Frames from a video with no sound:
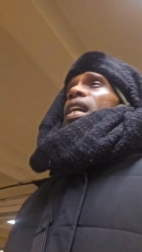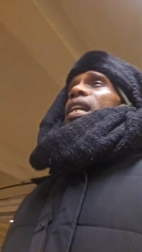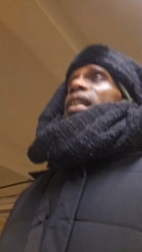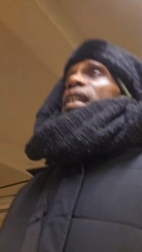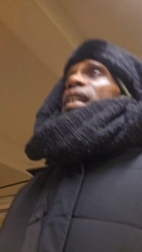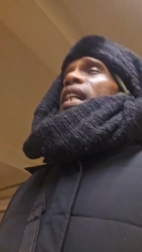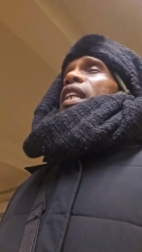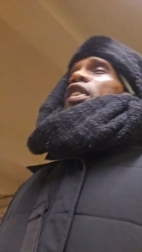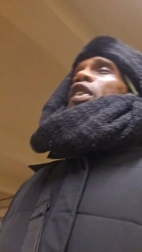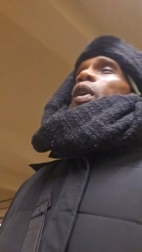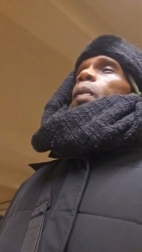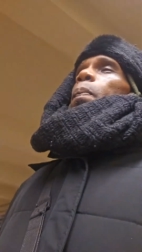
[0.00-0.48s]

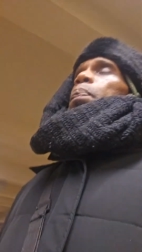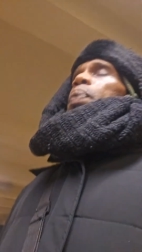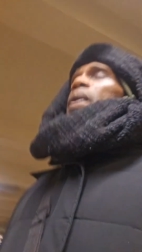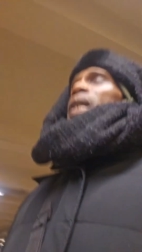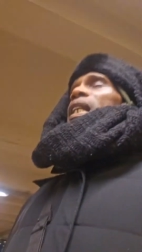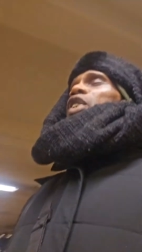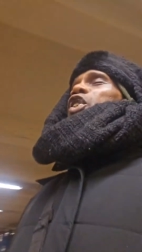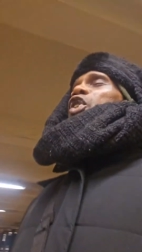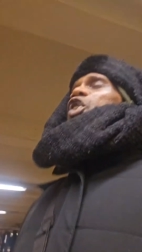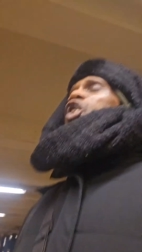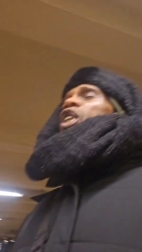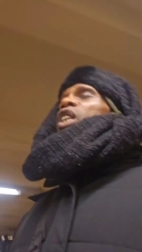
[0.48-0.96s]
There's a
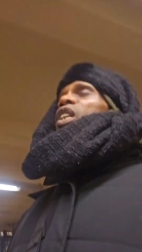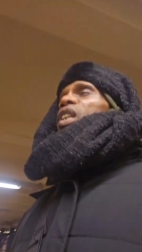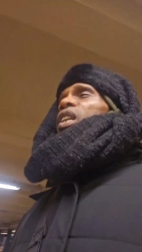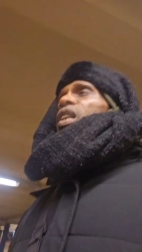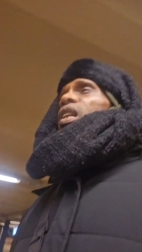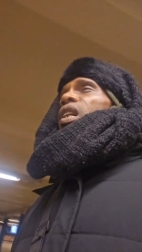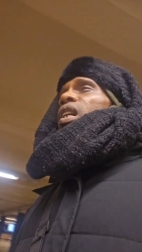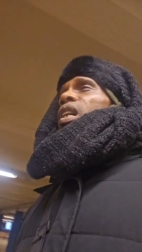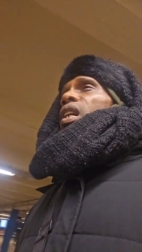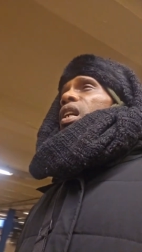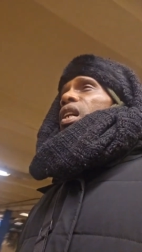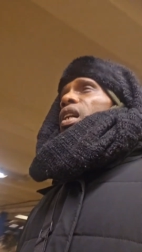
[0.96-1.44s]
picture
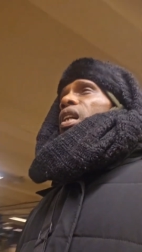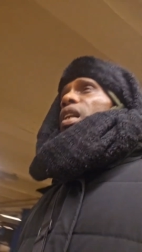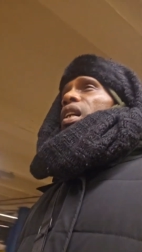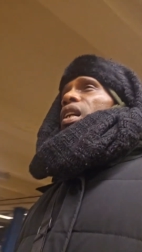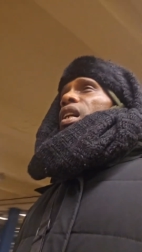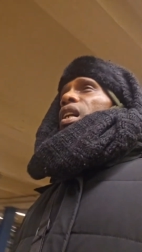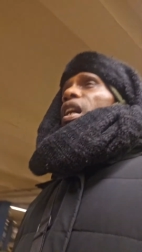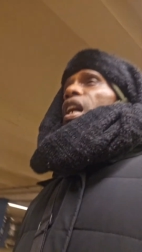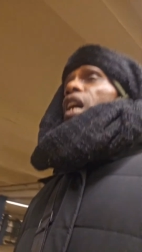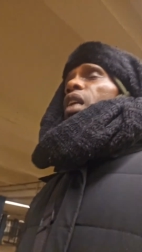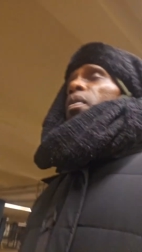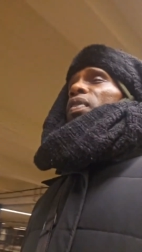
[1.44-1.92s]

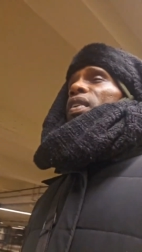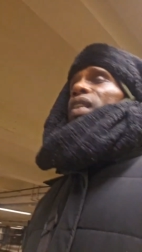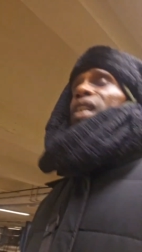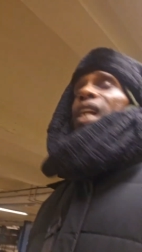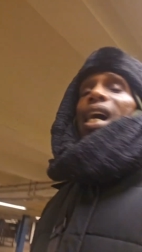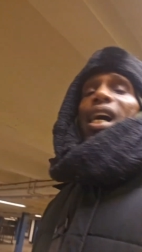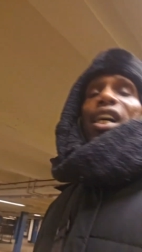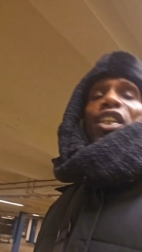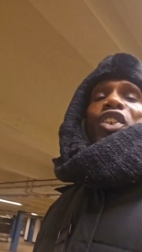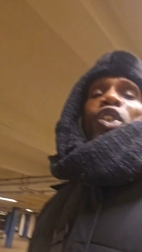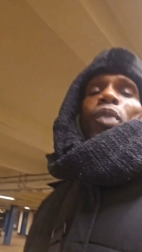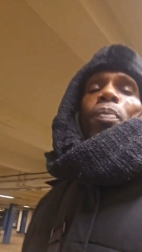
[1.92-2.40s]
of
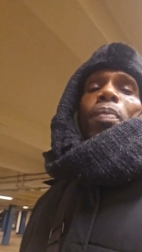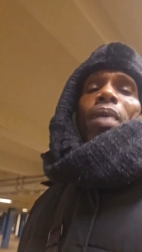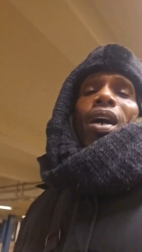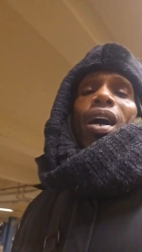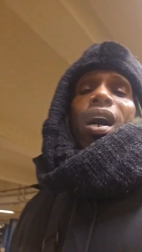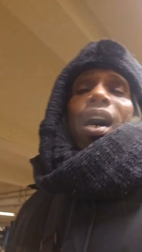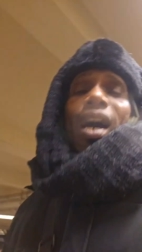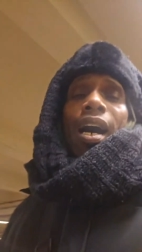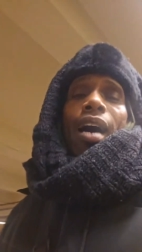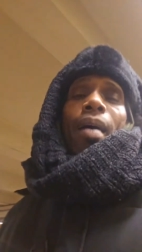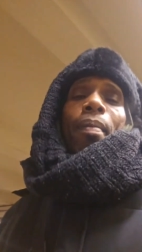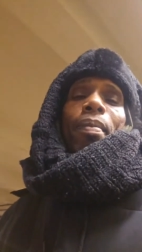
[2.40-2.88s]
Elijah
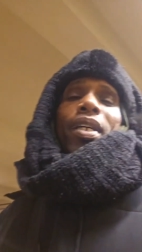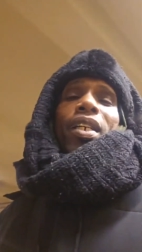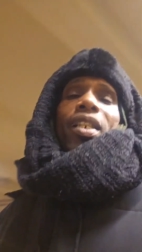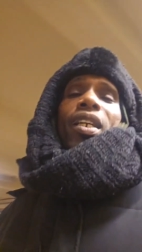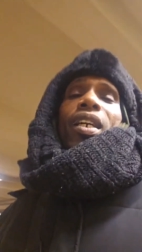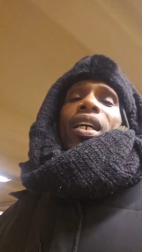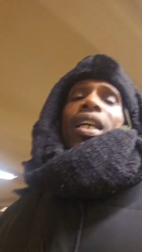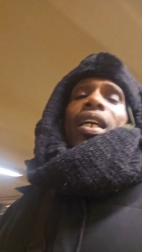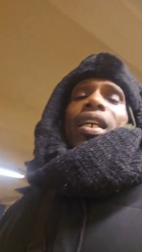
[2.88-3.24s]
Muhammad